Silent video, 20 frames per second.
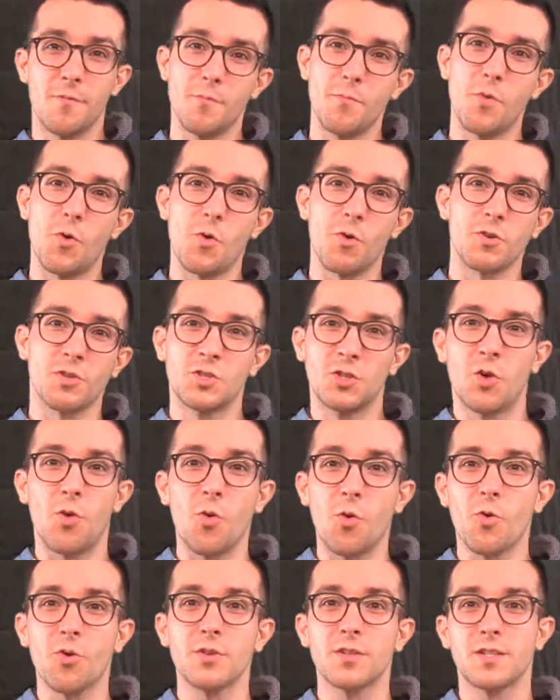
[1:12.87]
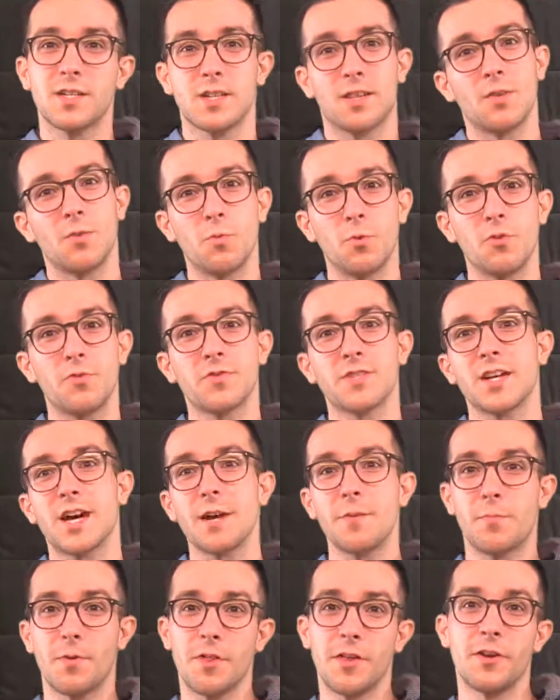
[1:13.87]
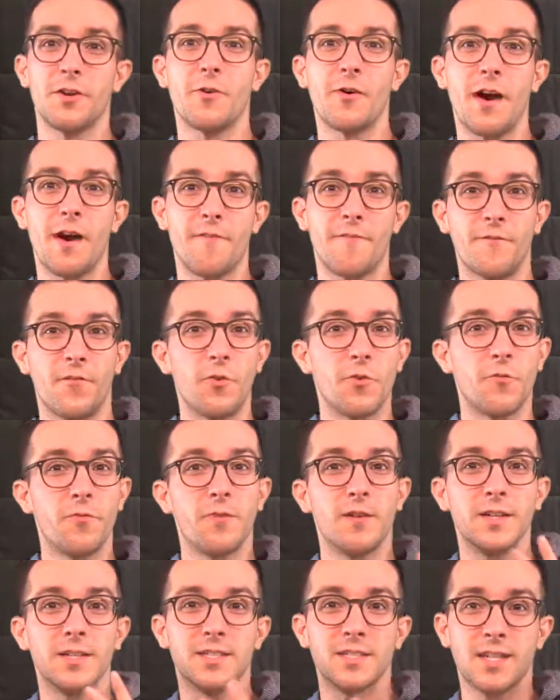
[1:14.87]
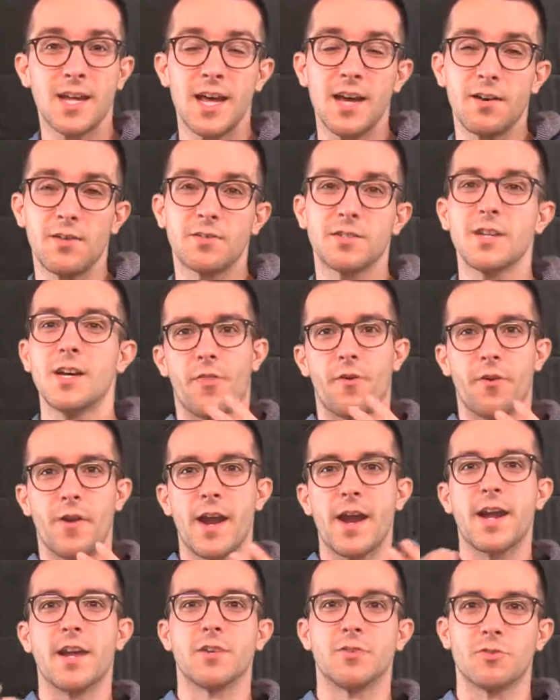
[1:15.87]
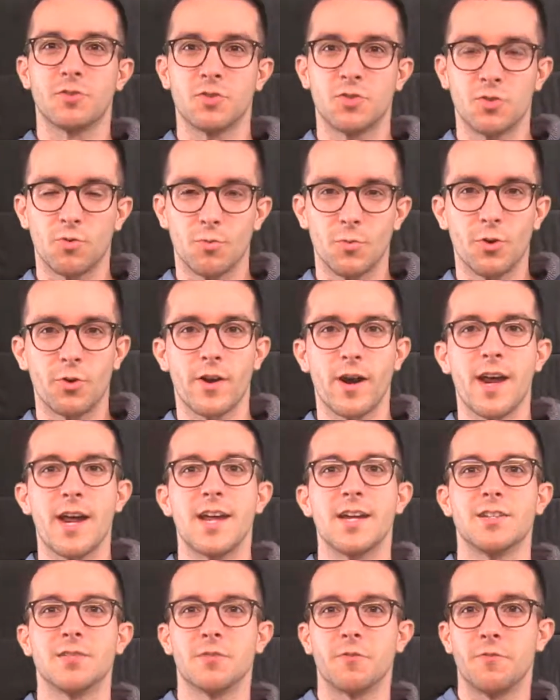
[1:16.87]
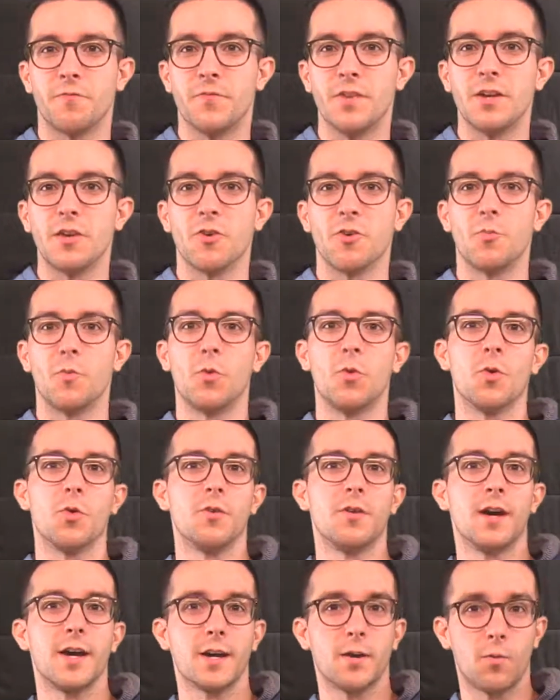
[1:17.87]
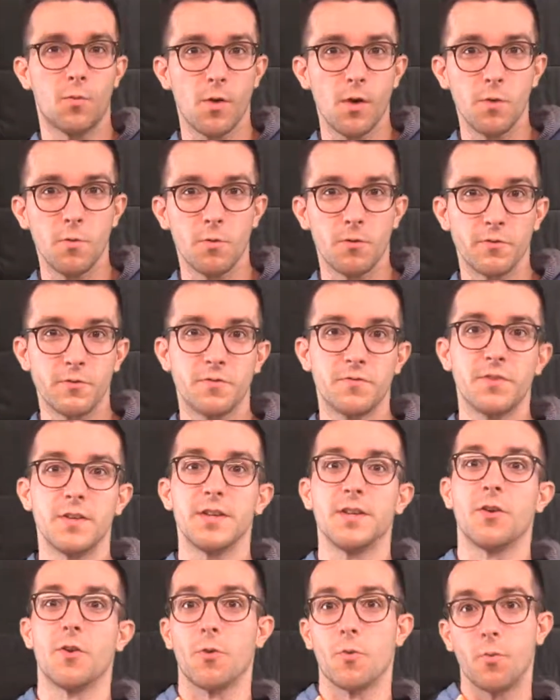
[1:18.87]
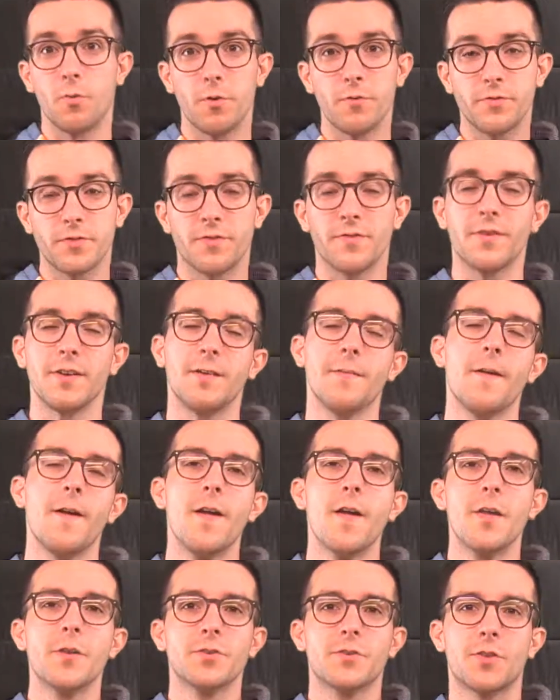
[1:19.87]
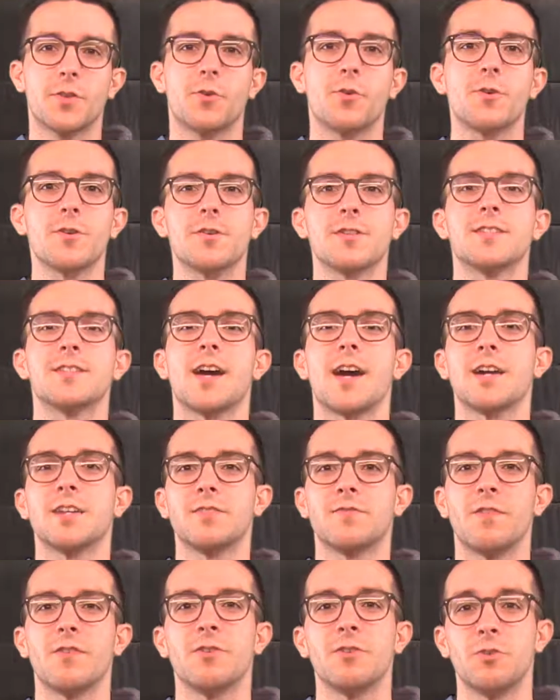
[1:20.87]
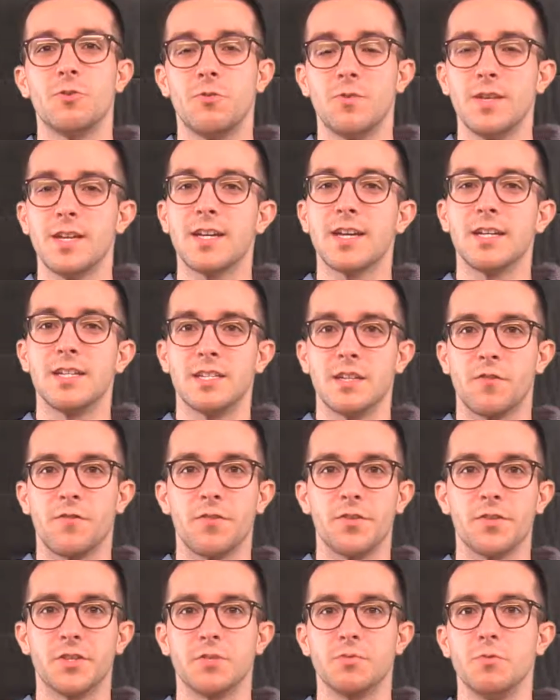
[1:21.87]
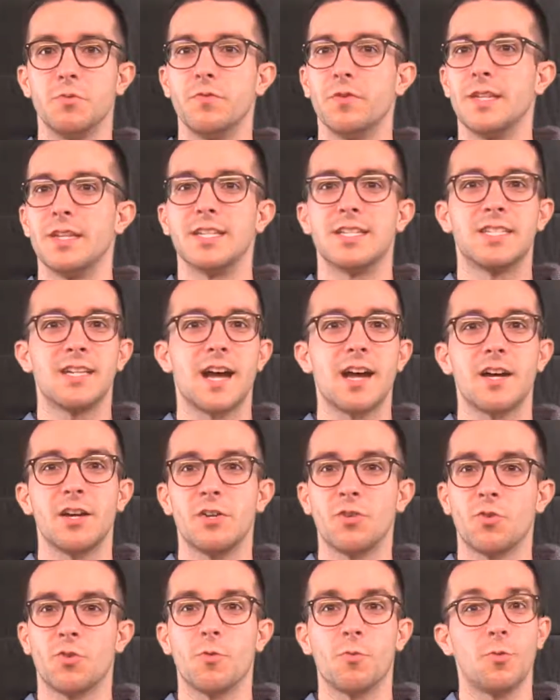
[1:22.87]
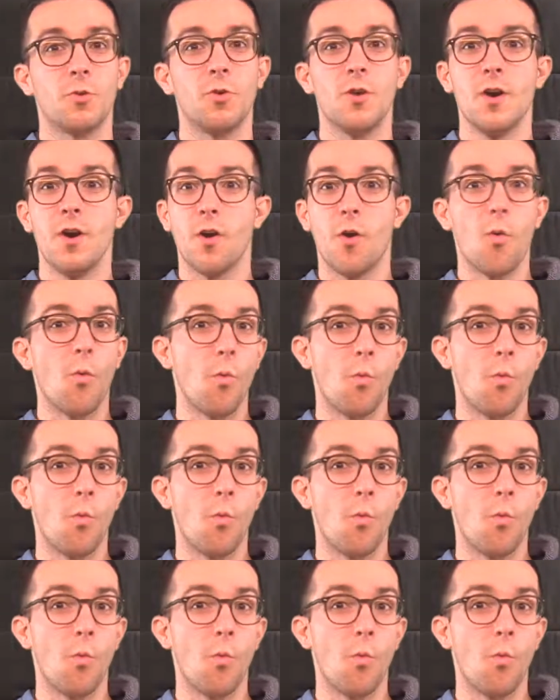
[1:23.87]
more towards the wolf side, but they don't have full fledged tails. Their hands are still more hands, and their feet are more like werewolf's feet or wolf's feet. So the creature design is very unique and different in this movie. It's not a normal